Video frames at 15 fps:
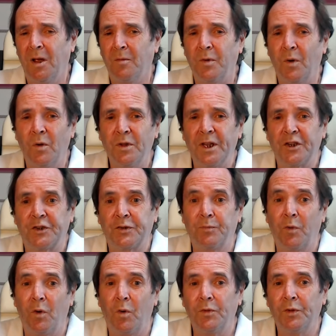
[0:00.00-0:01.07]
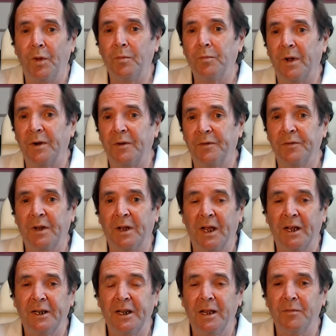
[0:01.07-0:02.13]
but only a small number
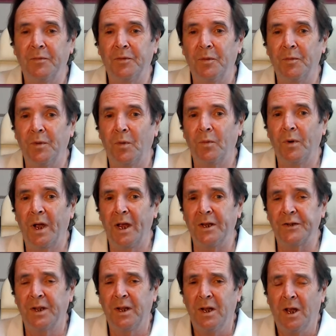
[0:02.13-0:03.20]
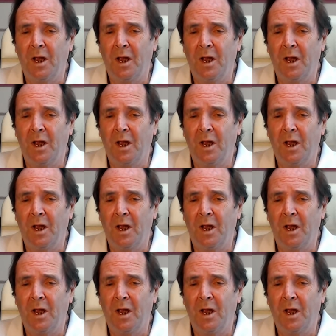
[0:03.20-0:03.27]
came from the West,